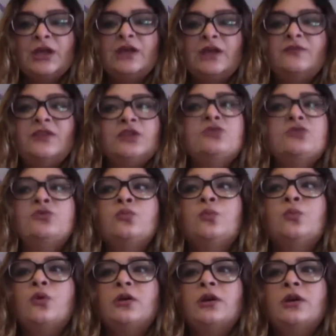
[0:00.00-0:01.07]
if they don't
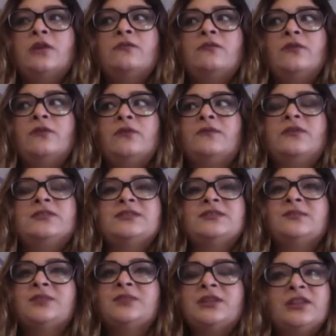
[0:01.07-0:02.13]
want if it's
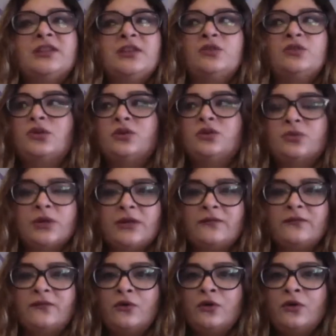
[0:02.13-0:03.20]
something that they're not looking
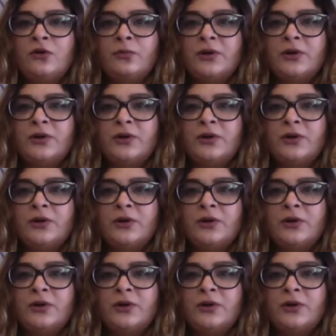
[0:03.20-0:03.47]
for,